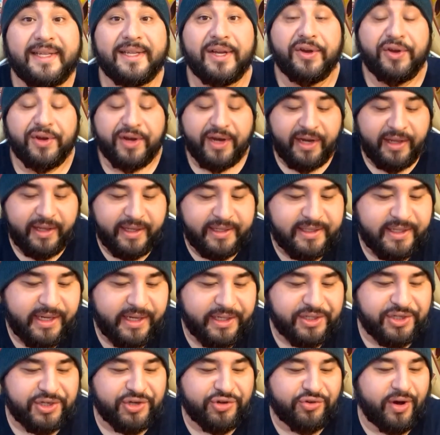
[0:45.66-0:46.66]
dokie, let's
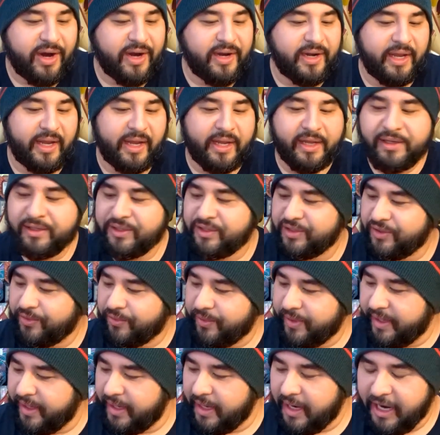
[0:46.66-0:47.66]
get straight
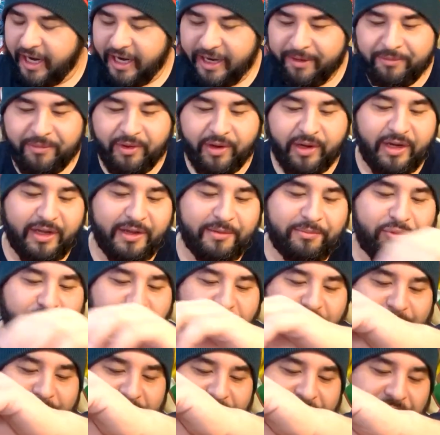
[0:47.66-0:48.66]
into it. I am going to
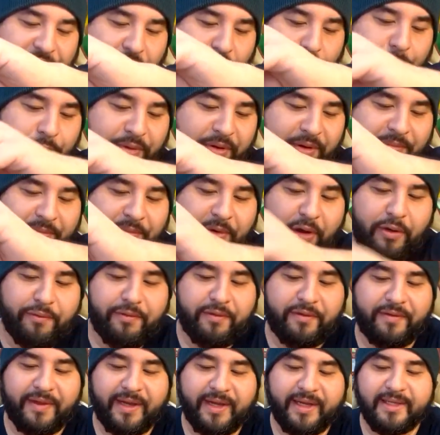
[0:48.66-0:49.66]
pretty much open
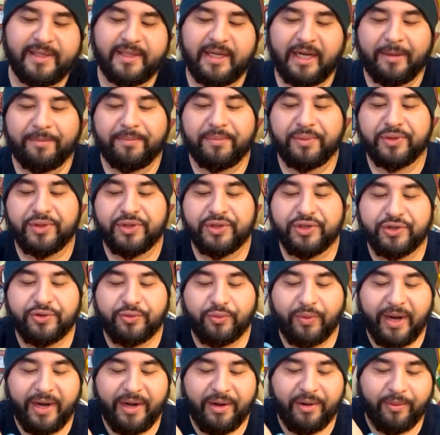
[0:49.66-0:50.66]
both of these up
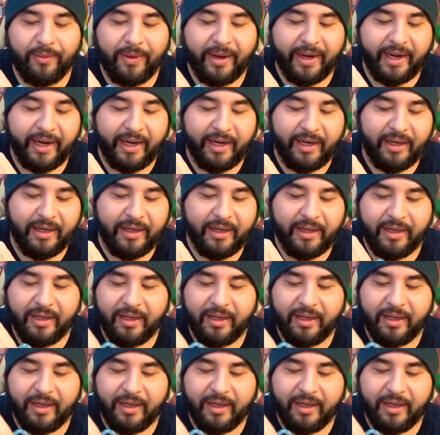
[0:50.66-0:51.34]
straight away.